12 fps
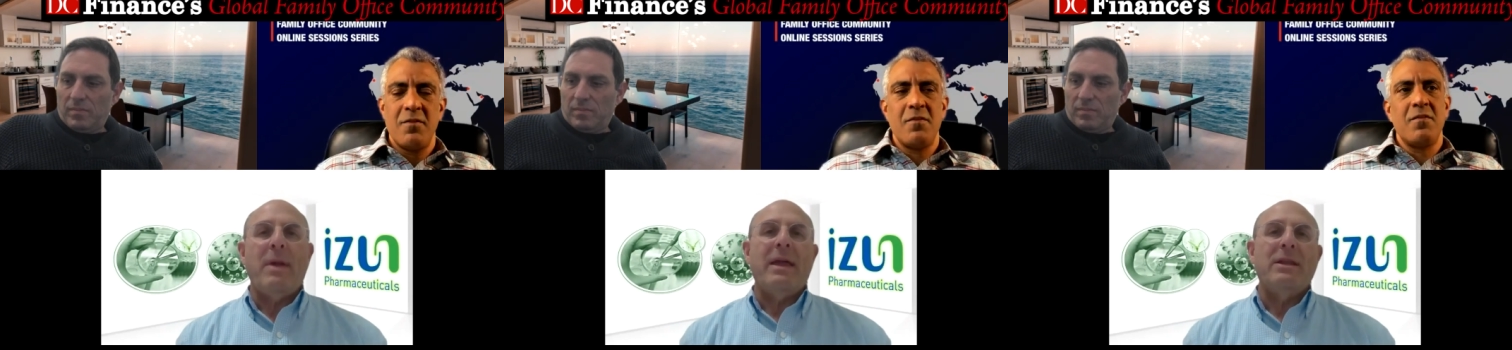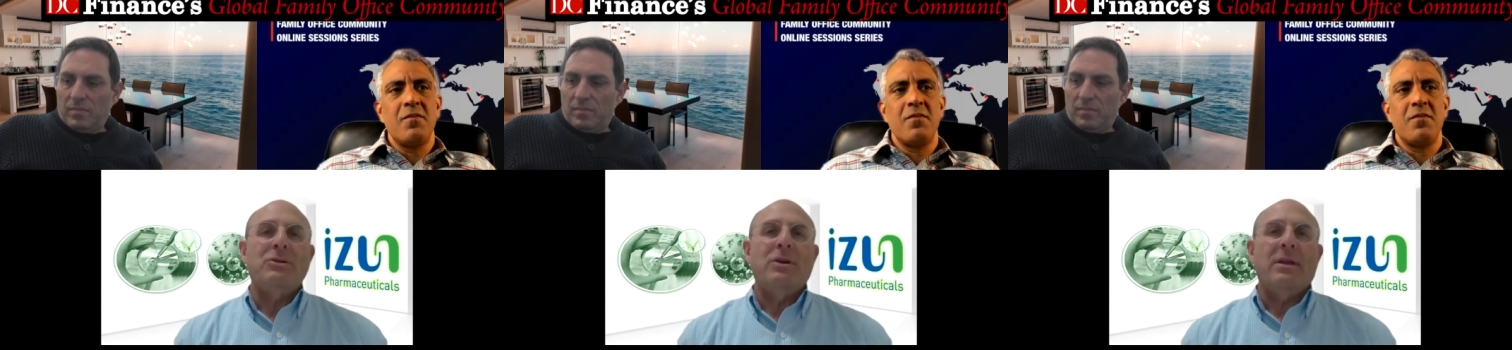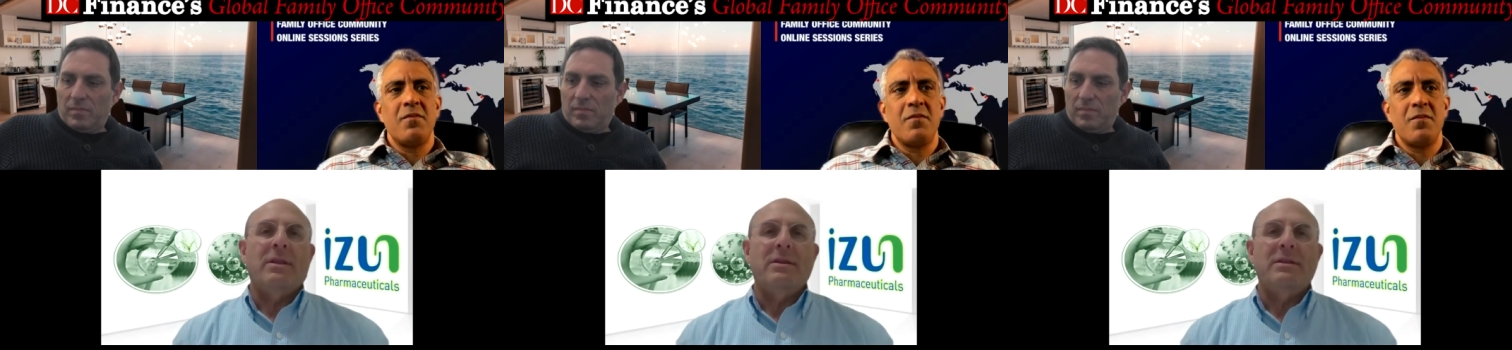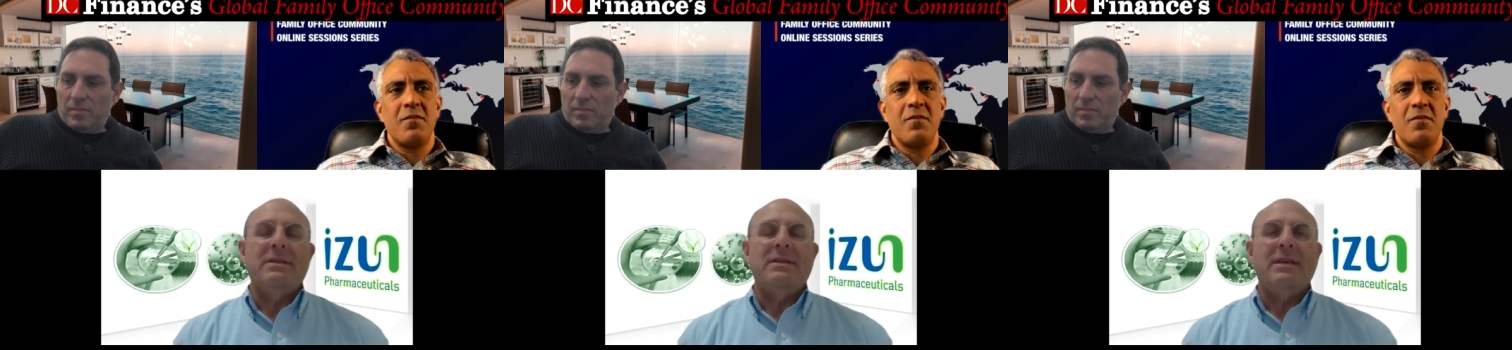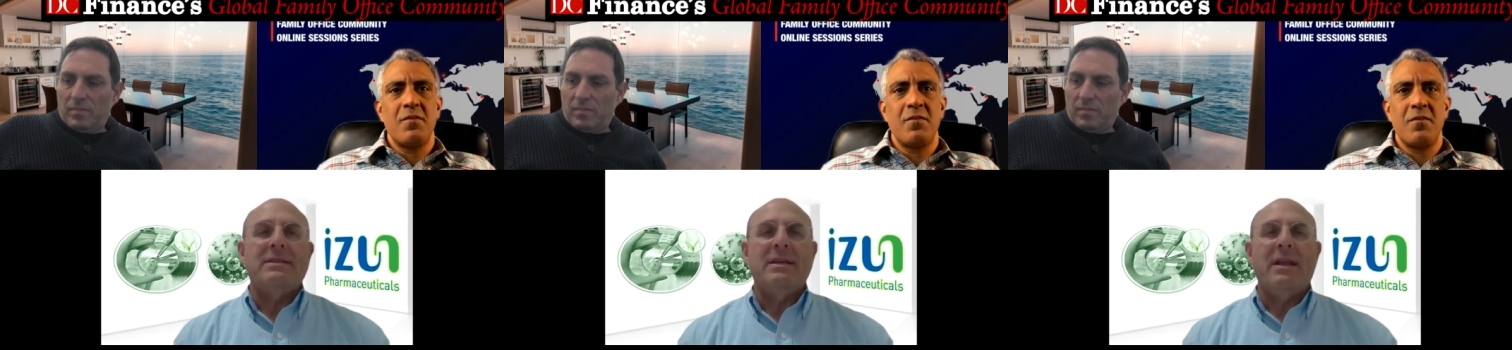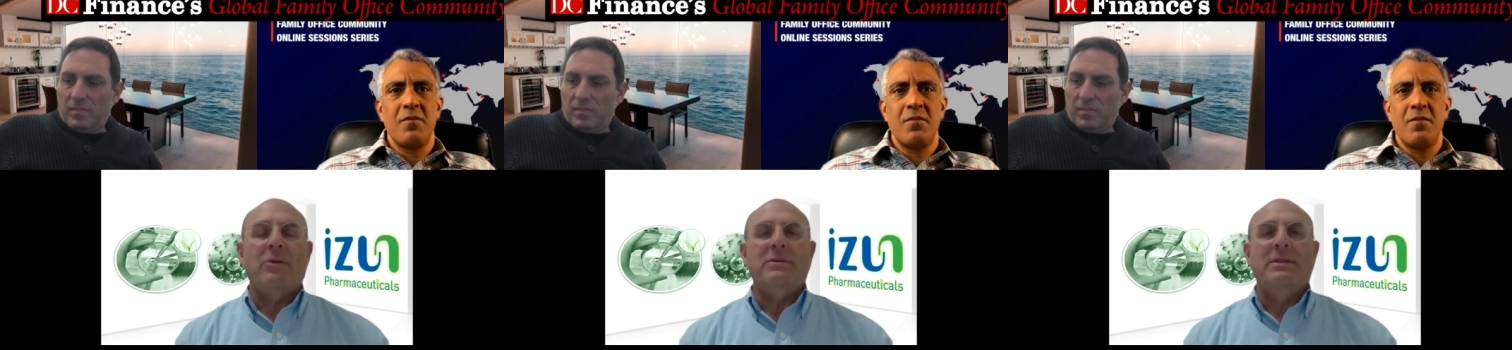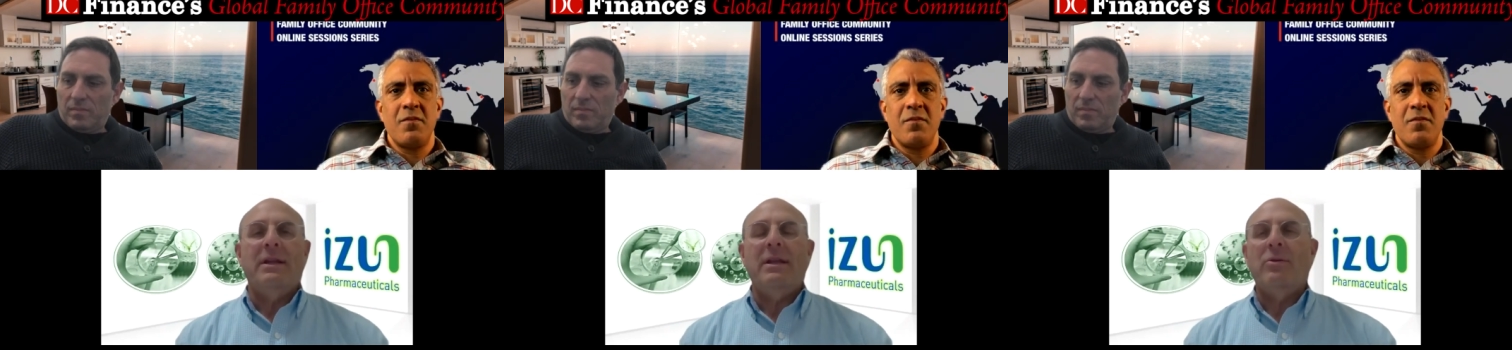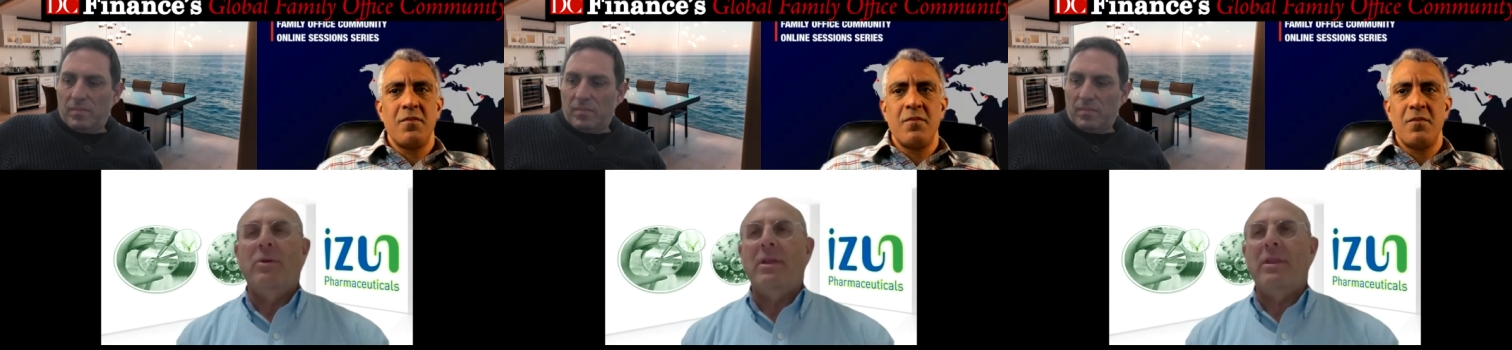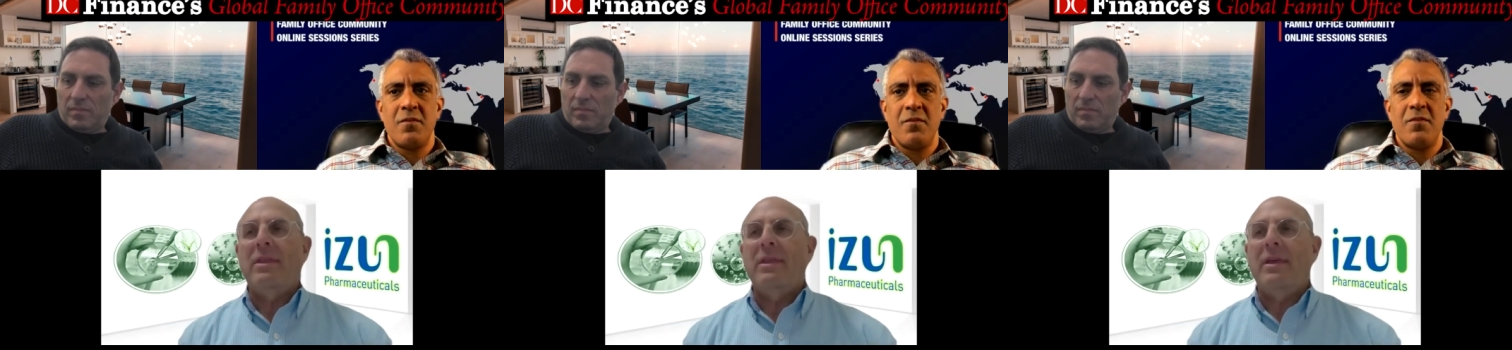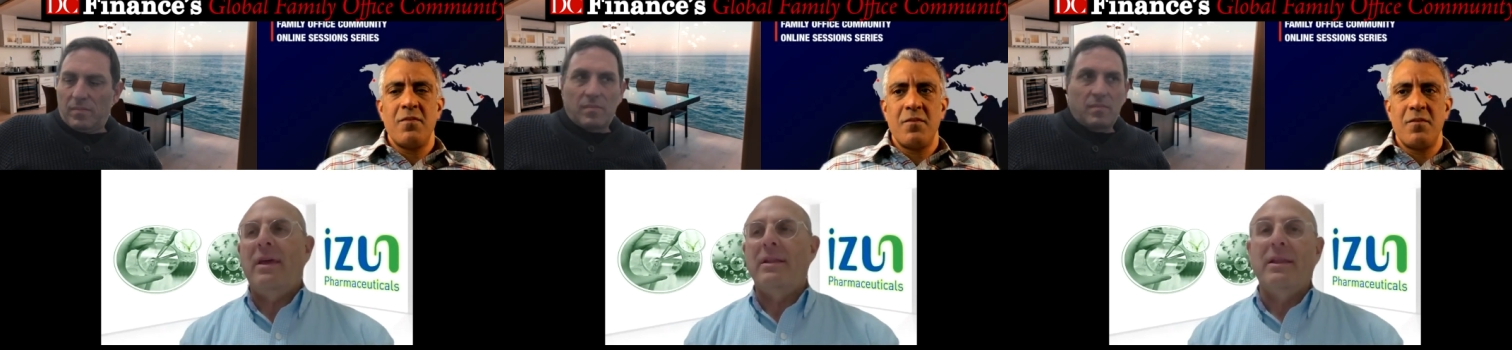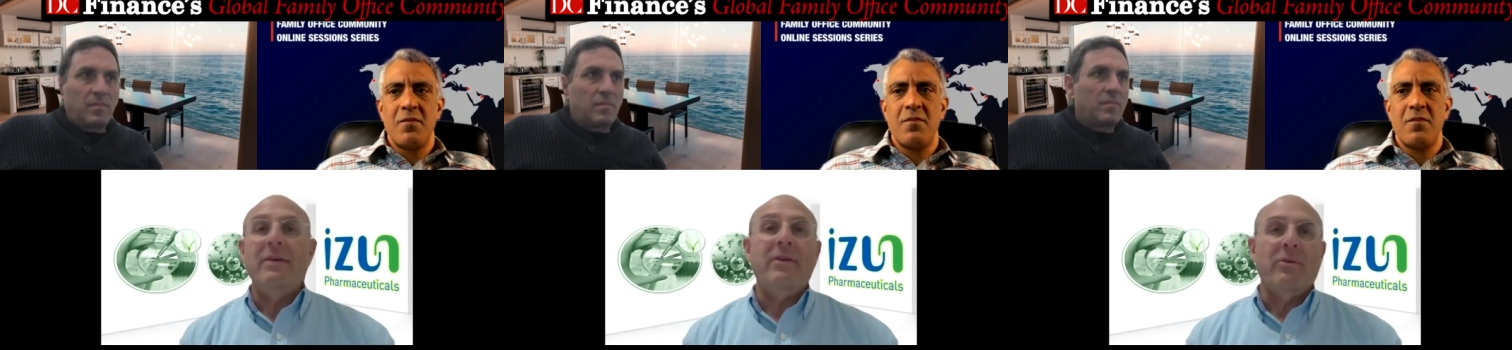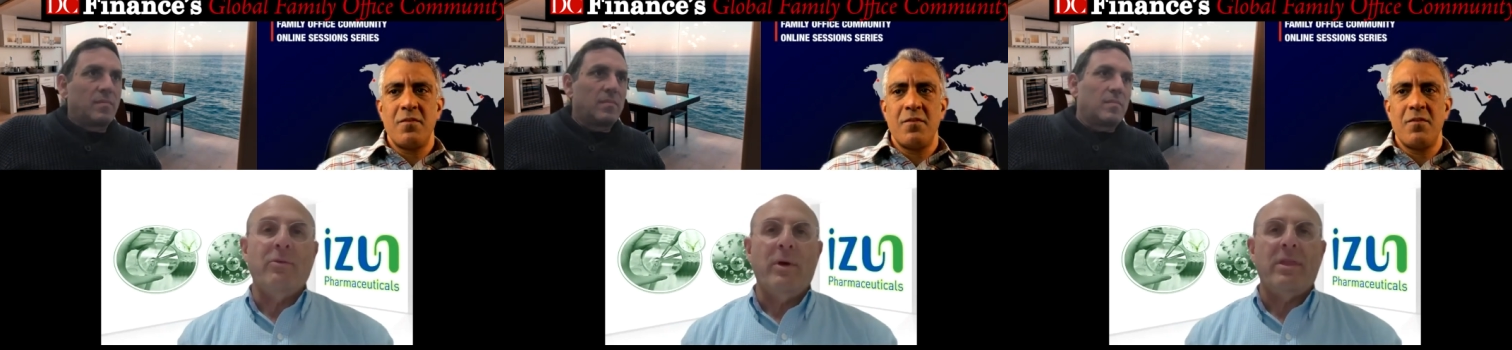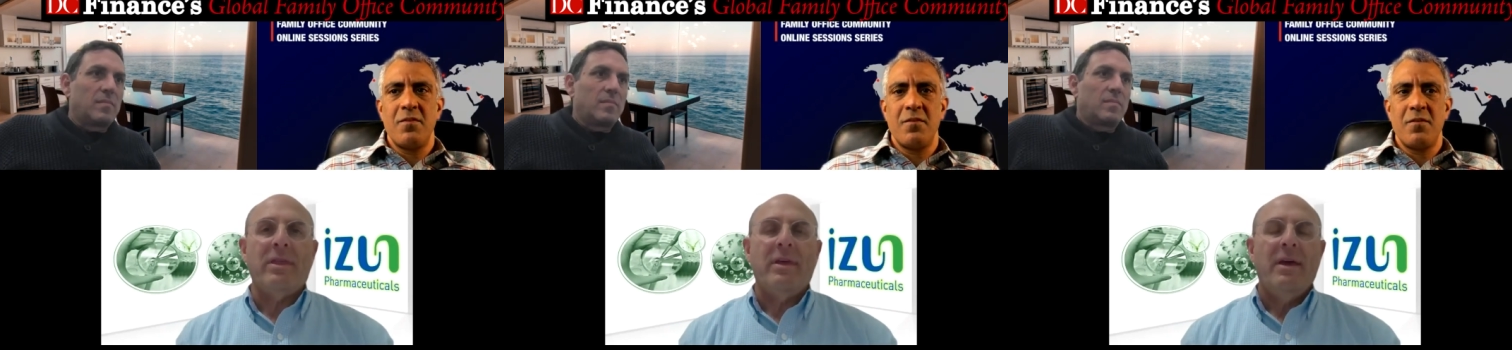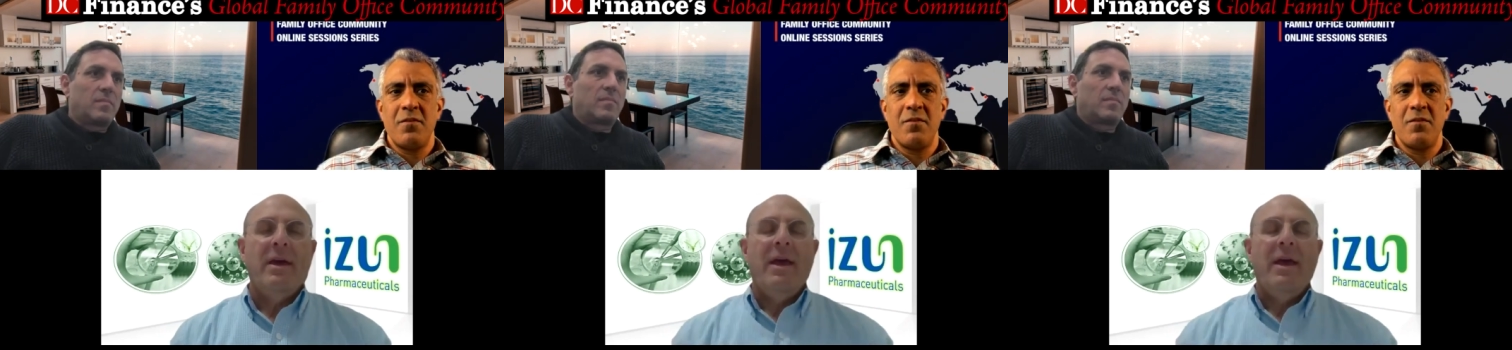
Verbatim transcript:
Speaker 1: managing the disease that I was dealing with and living with